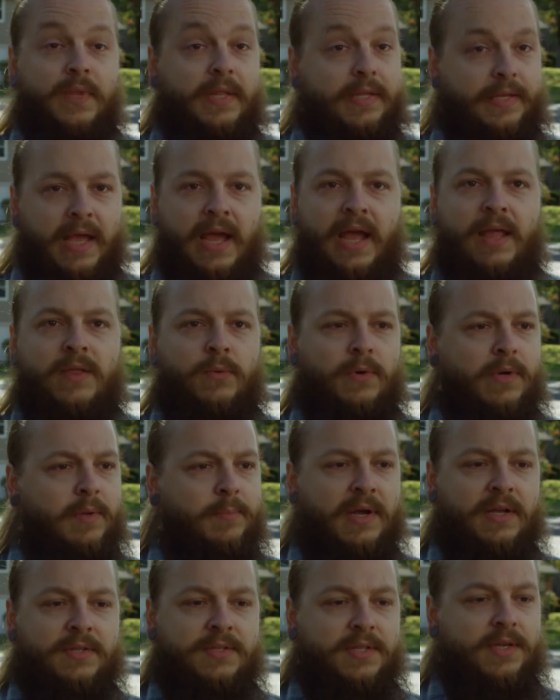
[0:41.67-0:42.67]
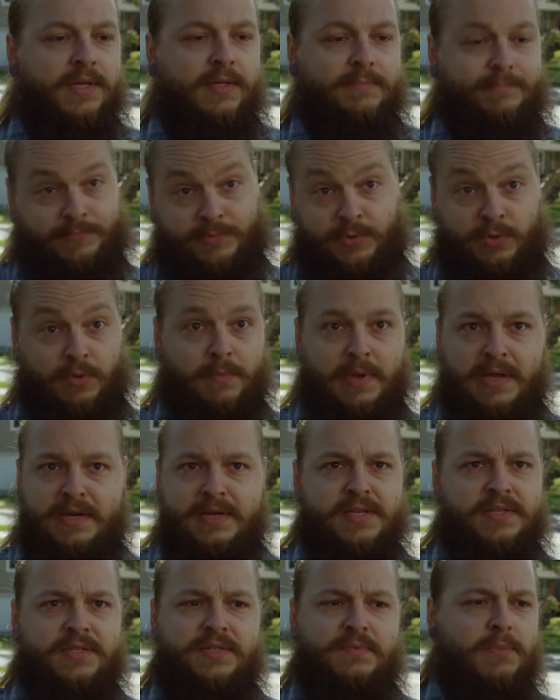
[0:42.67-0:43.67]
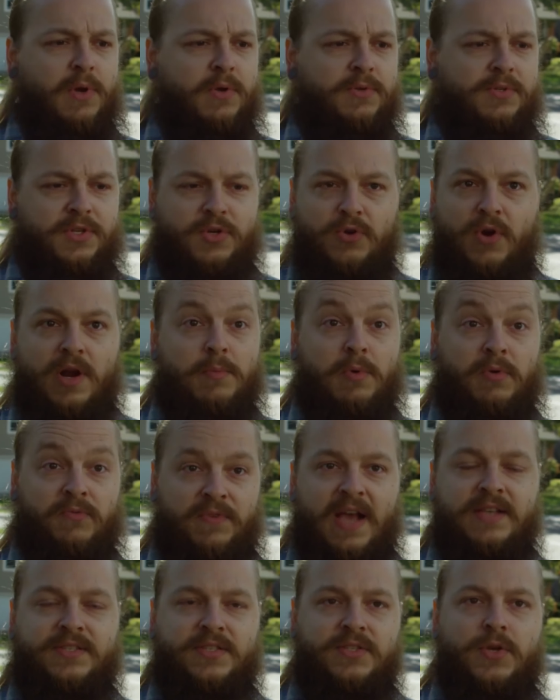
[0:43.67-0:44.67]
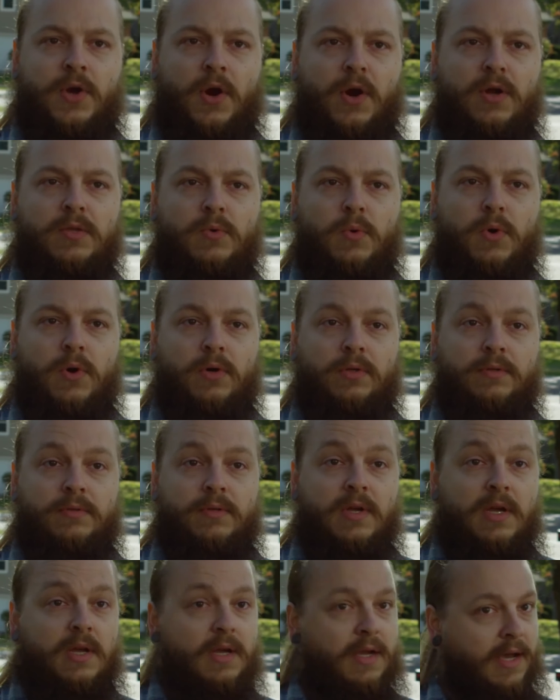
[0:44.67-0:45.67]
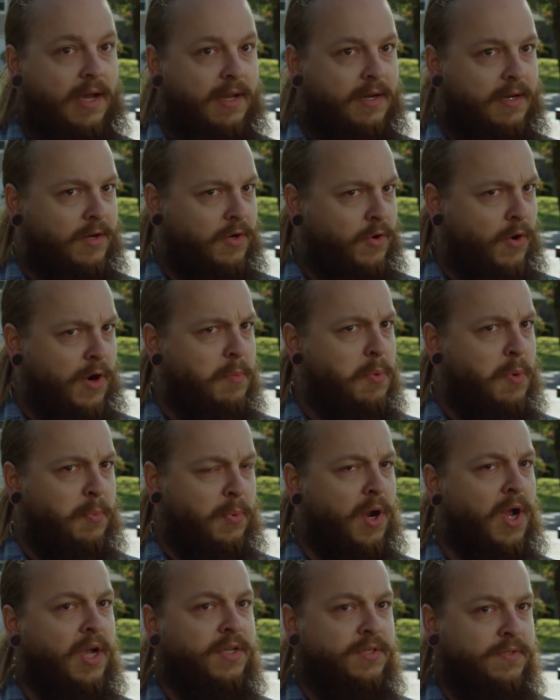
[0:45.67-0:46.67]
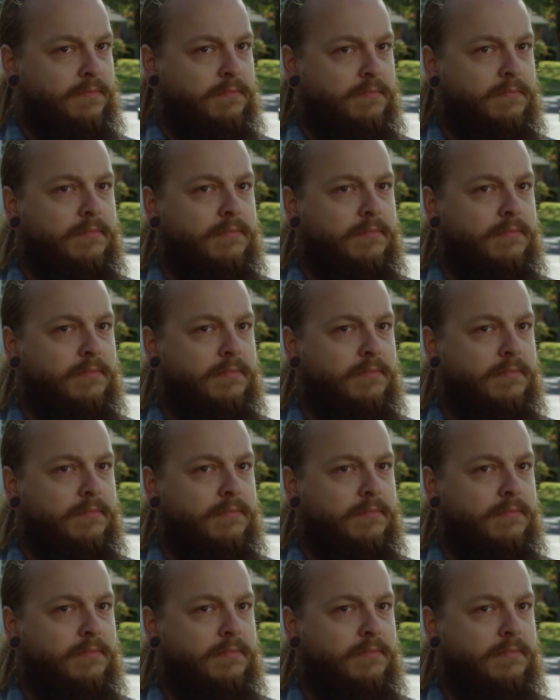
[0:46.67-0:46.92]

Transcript: Yeah, the one about the tremendous, most incredible, fastest car in the world at an incredible price.